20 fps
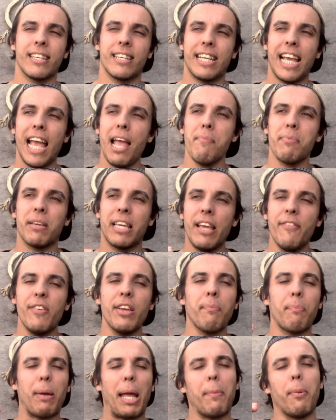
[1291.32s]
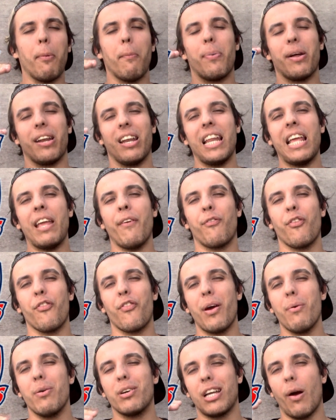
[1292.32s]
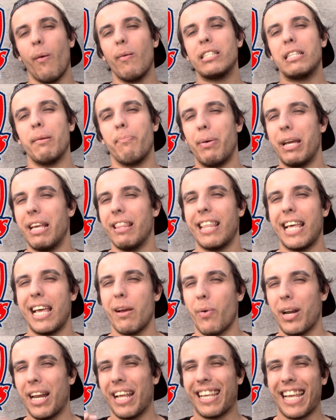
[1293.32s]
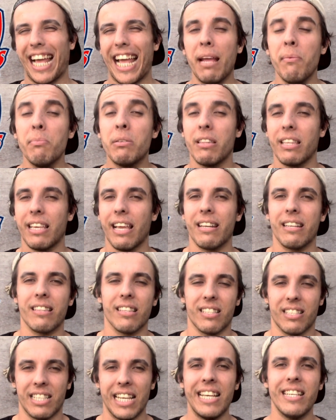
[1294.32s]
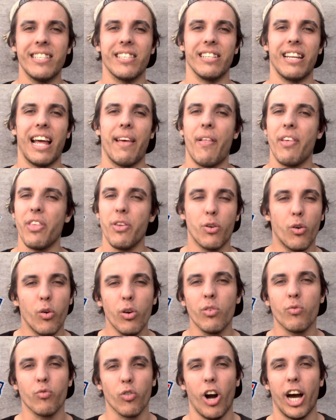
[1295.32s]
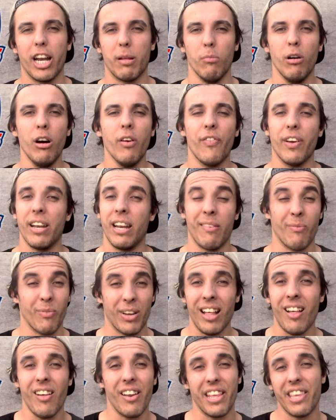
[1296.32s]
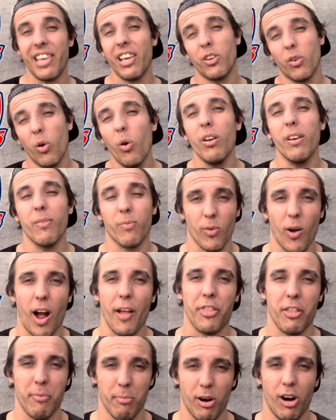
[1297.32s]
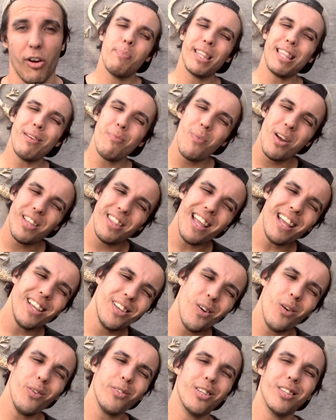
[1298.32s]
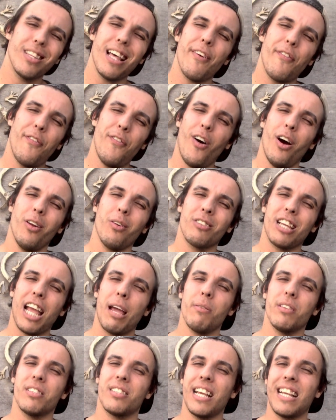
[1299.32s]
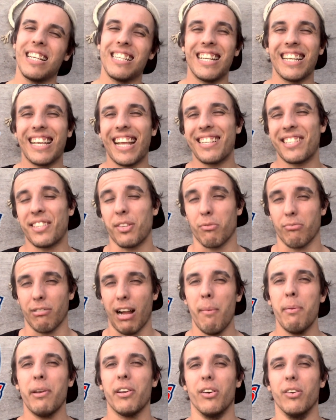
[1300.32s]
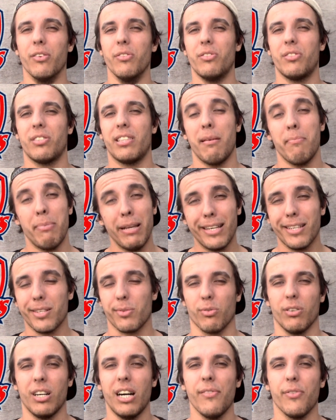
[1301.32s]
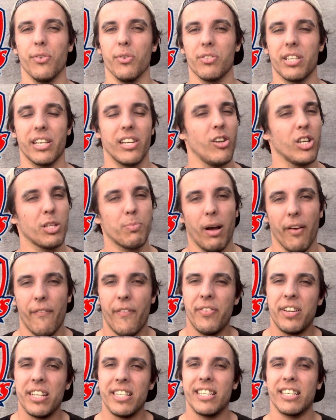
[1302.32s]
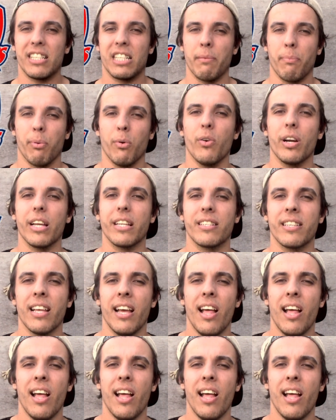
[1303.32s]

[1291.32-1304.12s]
kept giving people belief that they were going to be there when it came to the end of the season, and that you couldn't write them off, and in reality you couldn't write them off. But then when they got to that final game of the season against the Rabbitohs, their biggest rivals, and lost by 50-60 points,